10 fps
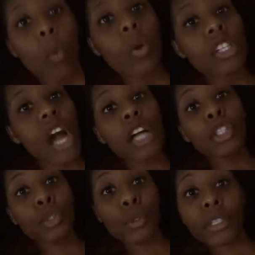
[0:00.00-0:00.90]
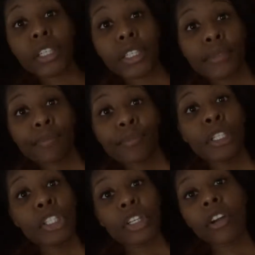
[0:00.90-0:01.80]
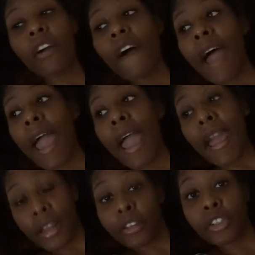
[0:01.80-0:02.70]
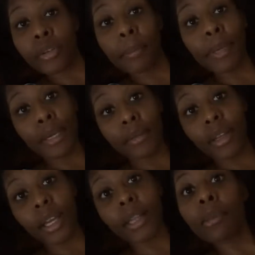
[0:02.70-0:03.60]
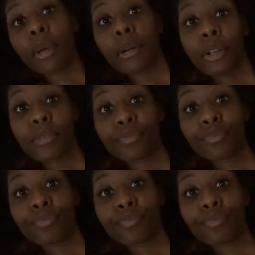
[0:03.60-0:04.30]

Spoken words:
What y'all doing? This your girl Asia B in the building.